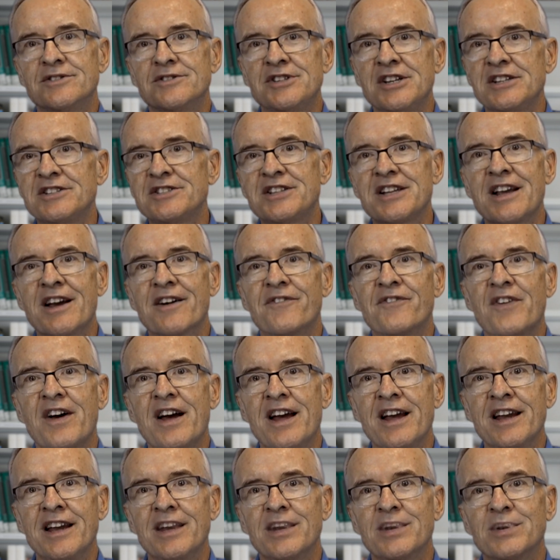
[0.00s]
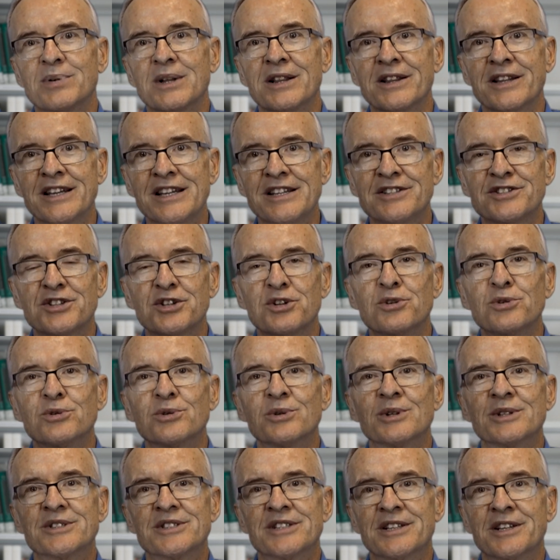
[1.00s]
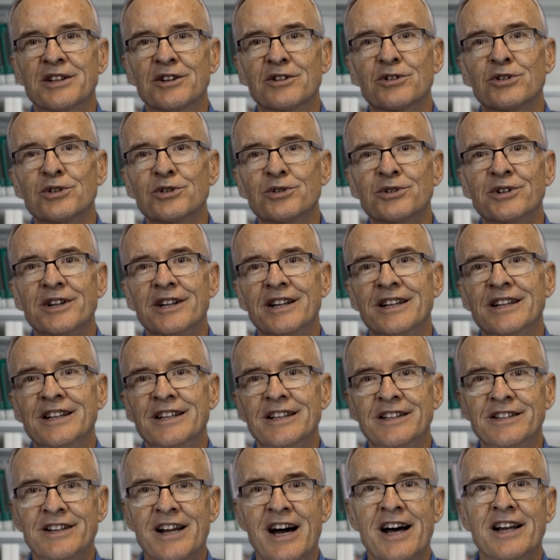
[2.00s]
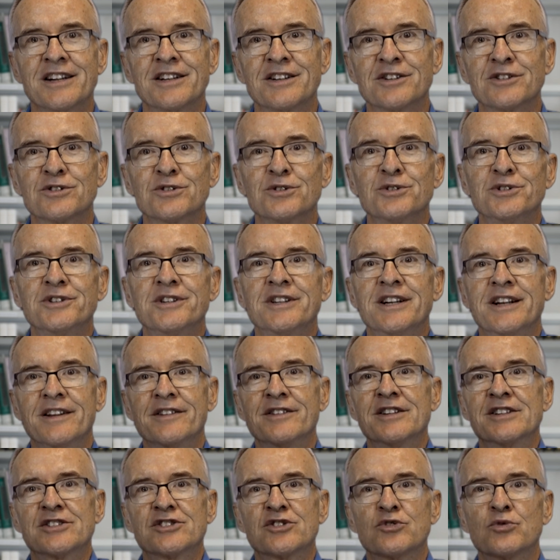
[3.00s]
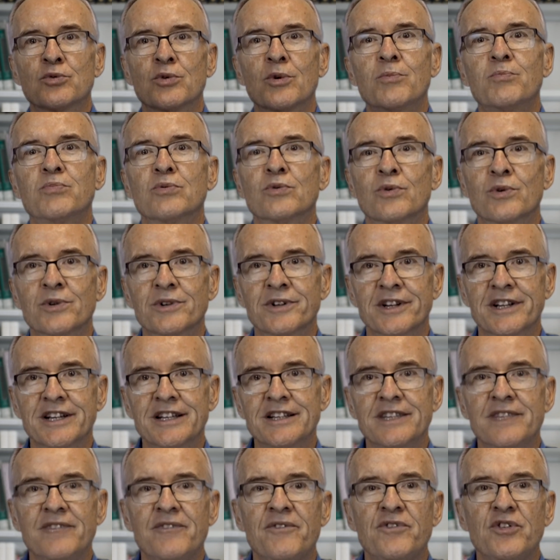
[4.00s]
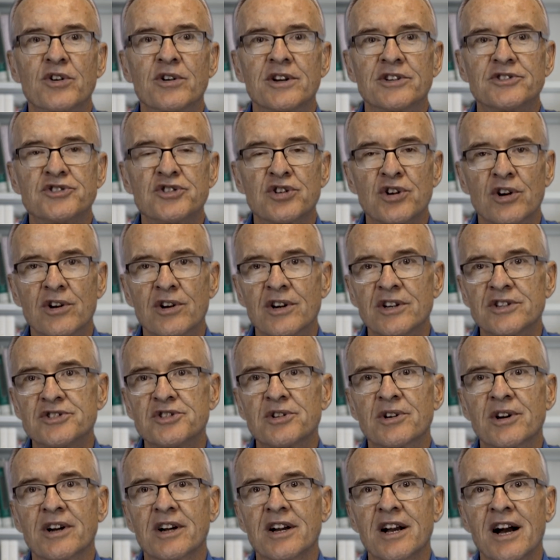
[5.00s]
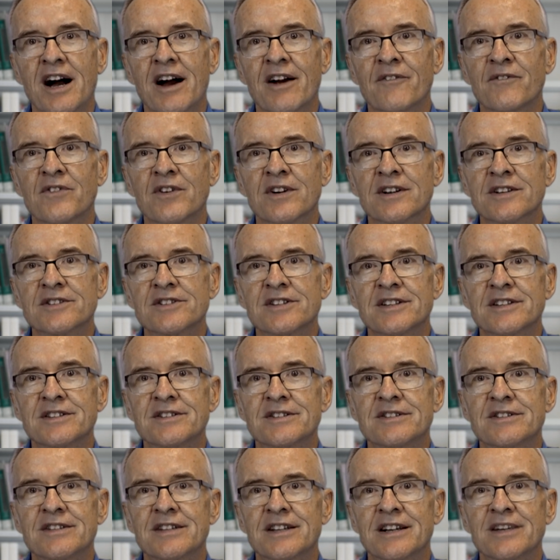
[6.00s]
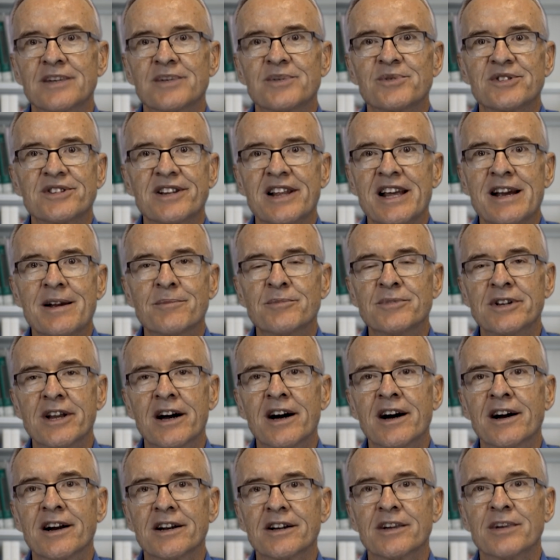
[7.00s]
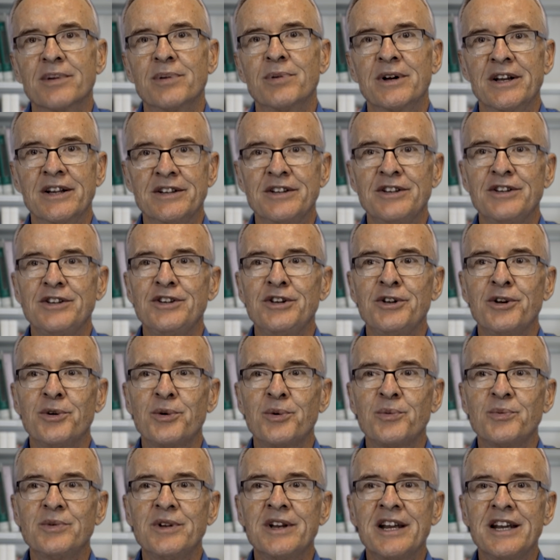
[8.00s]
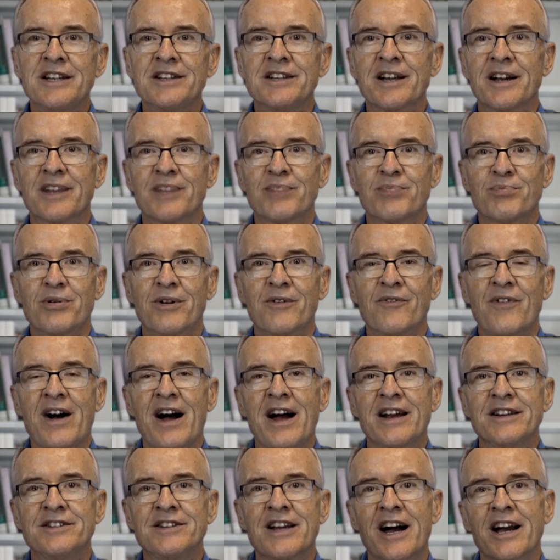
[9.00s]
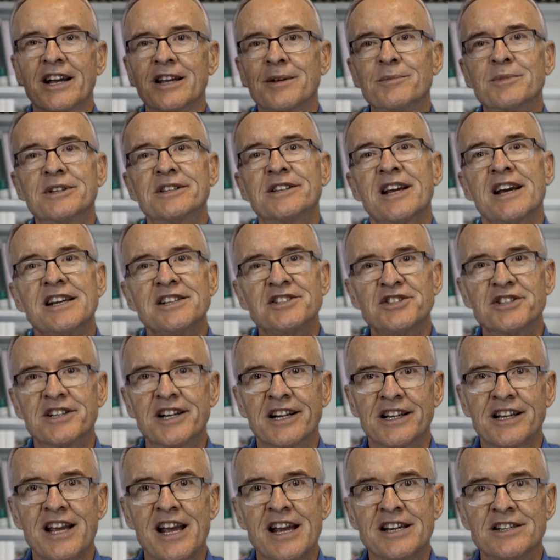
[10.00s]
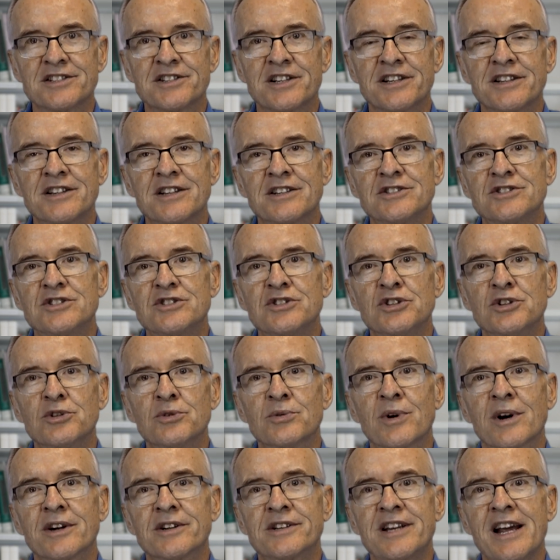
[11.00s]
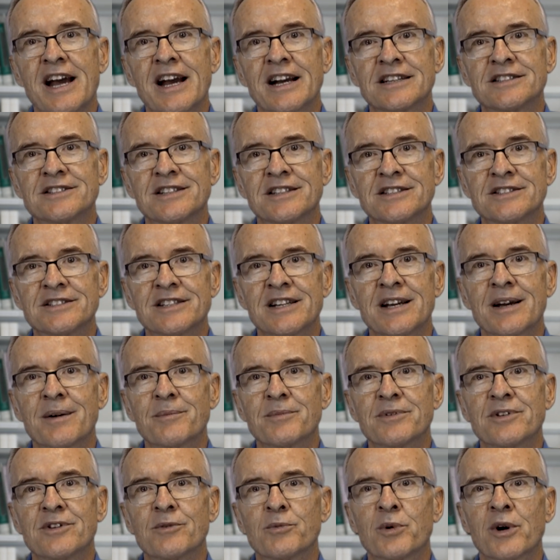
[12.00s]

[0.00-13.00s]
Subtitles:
GCFA police who is included and not included in this group ruling. If you're a church or a conference, it's a slam dunk. But you need to provide documentation occasionally that you are tax exempt.